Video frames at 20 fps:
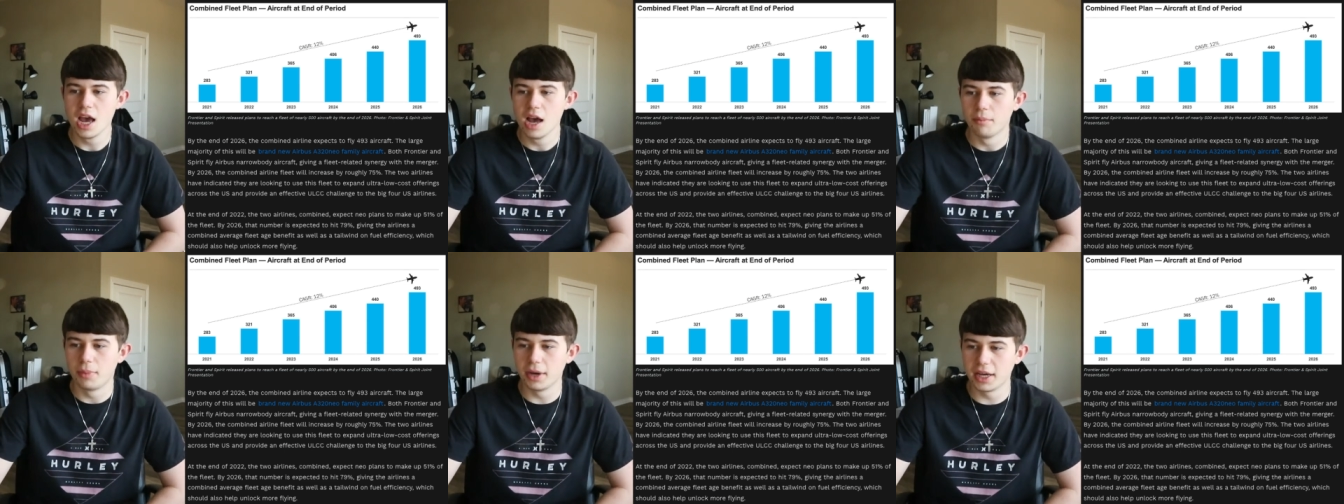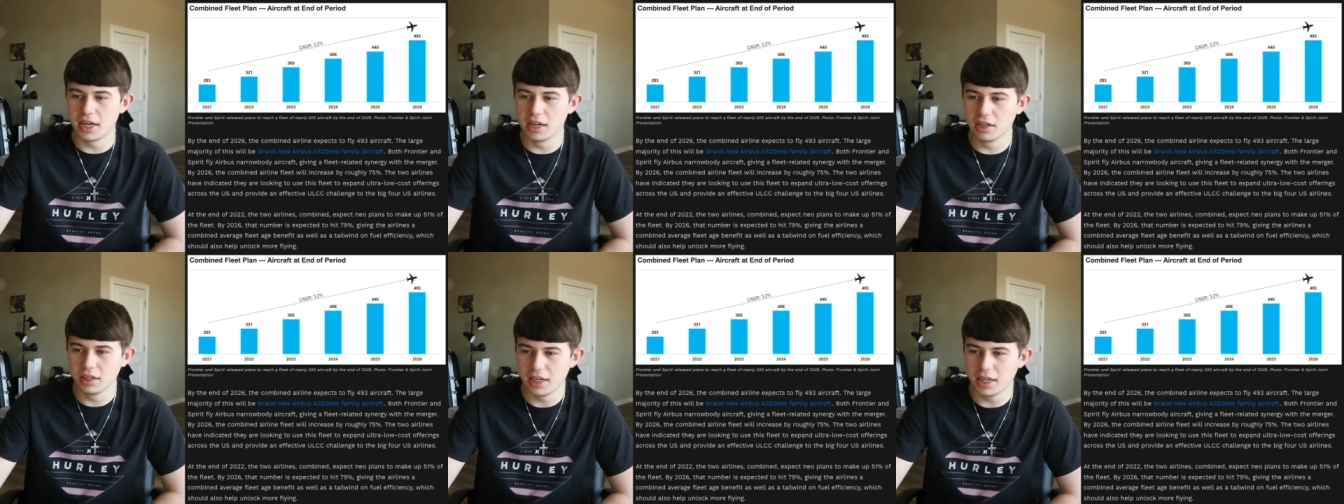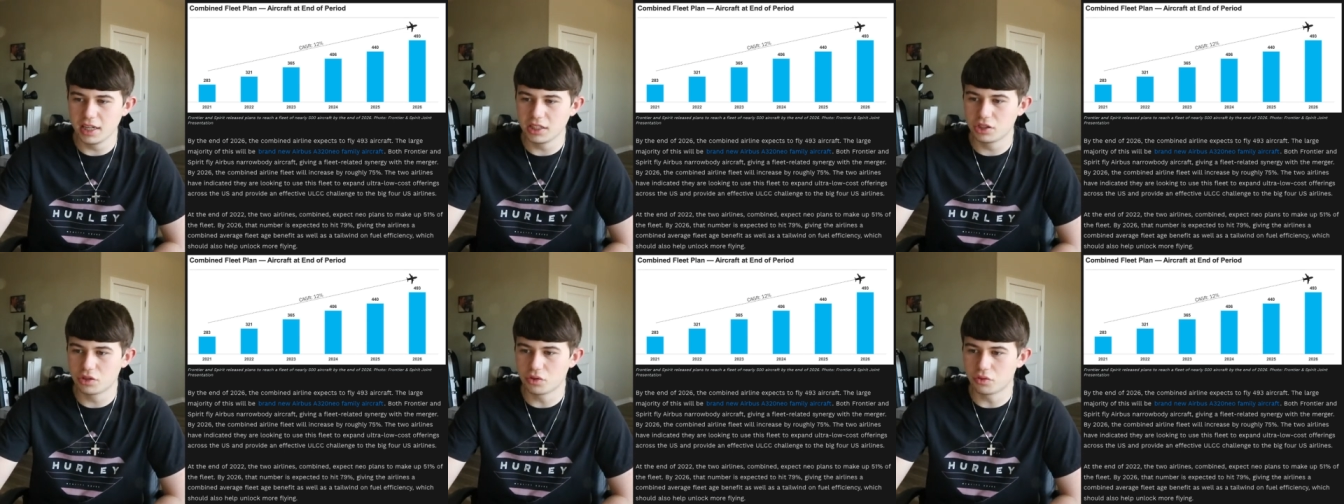But here it
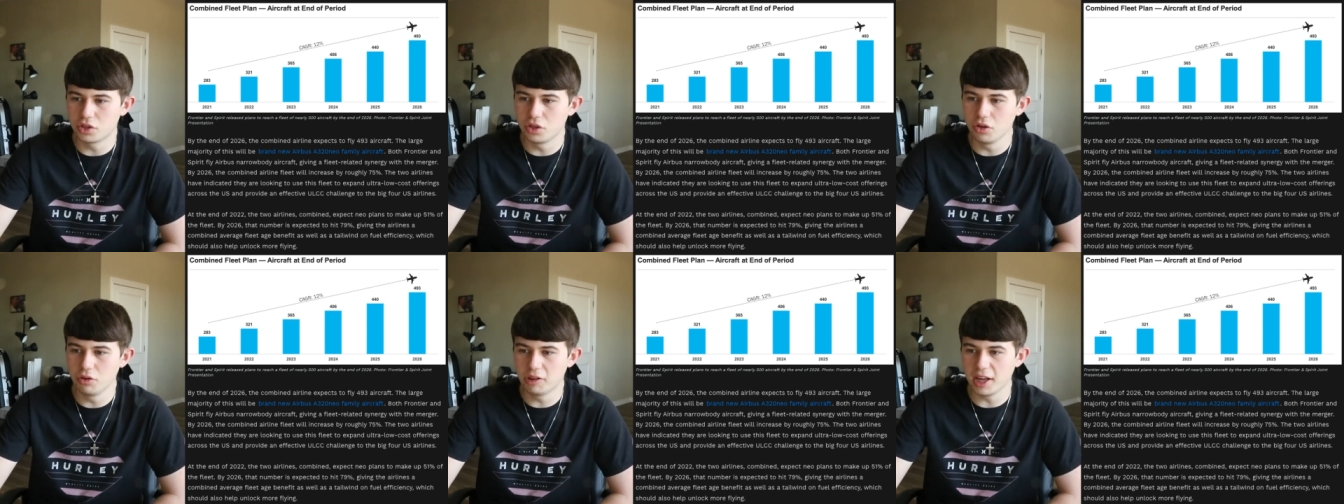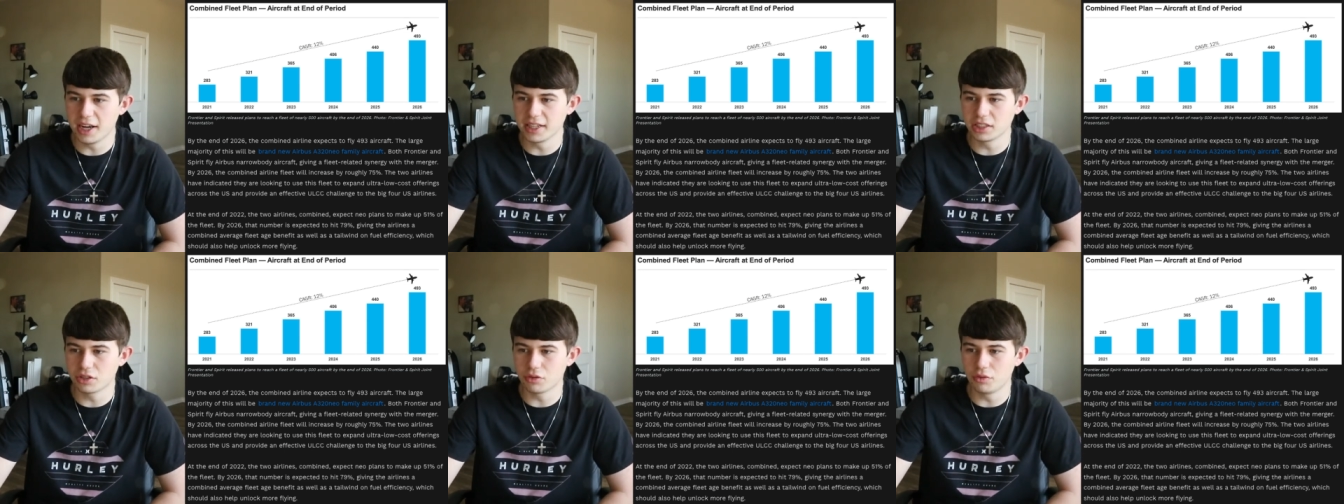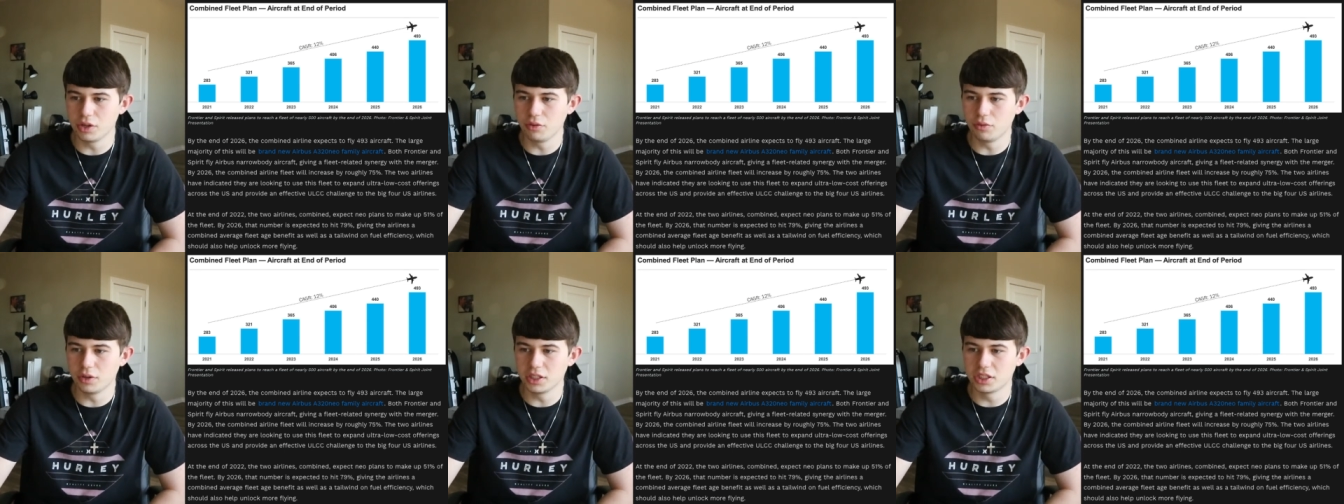is,
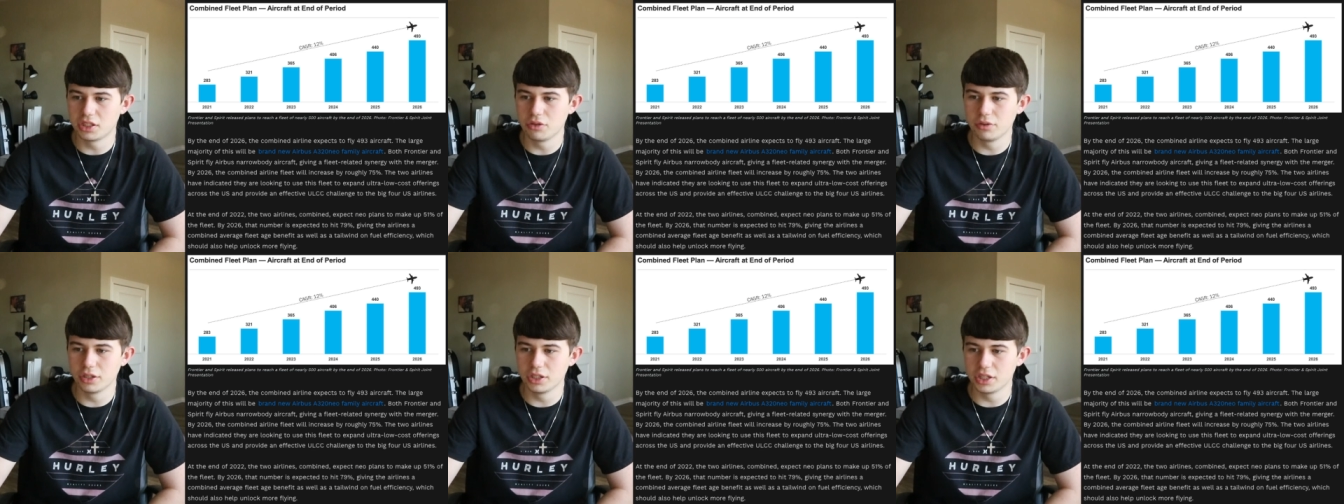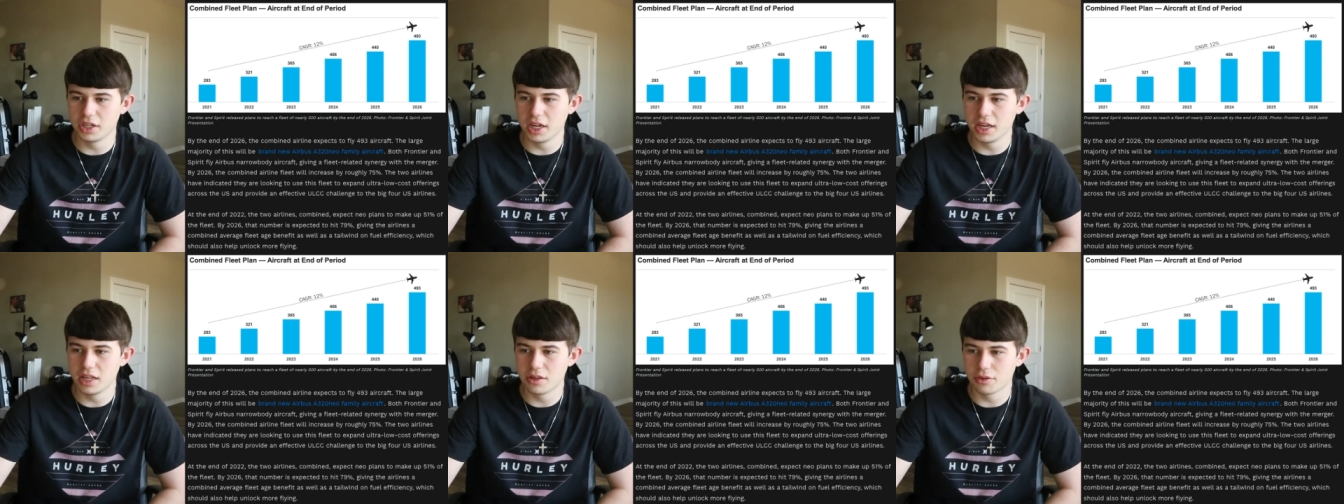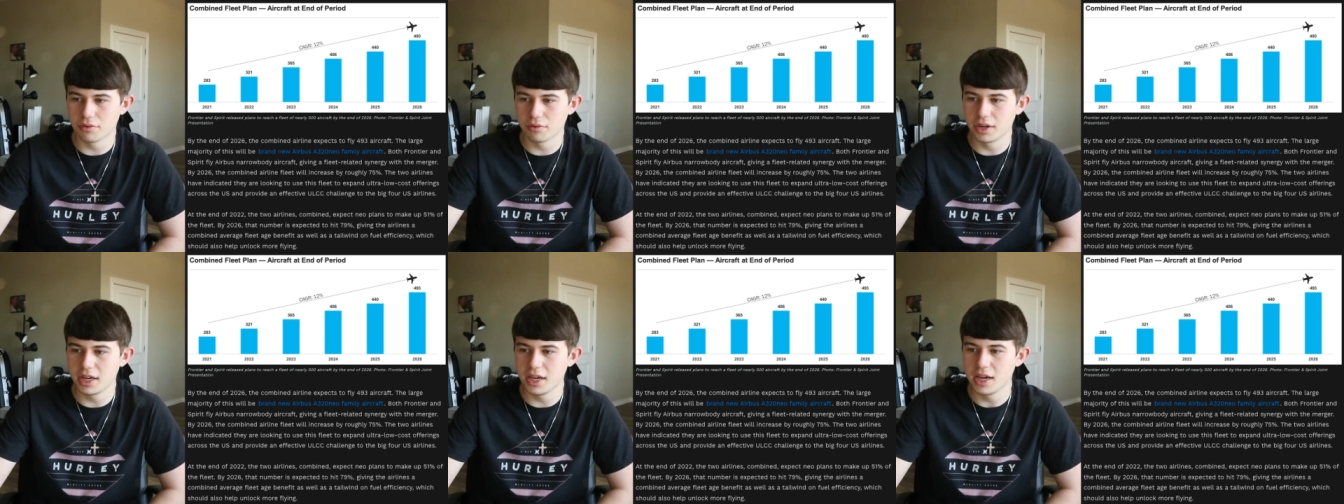2021,
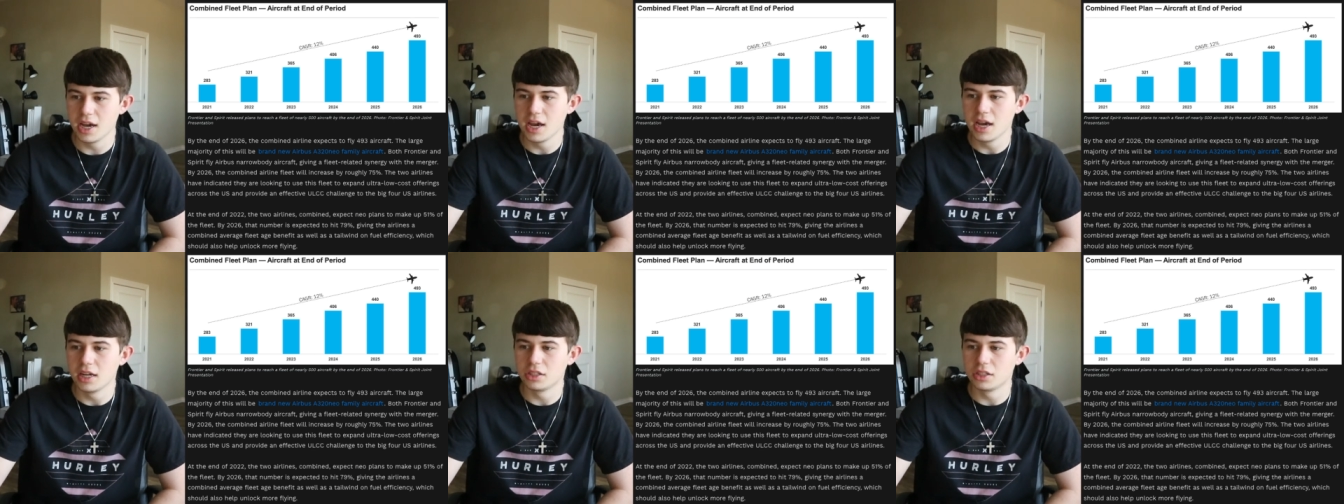283,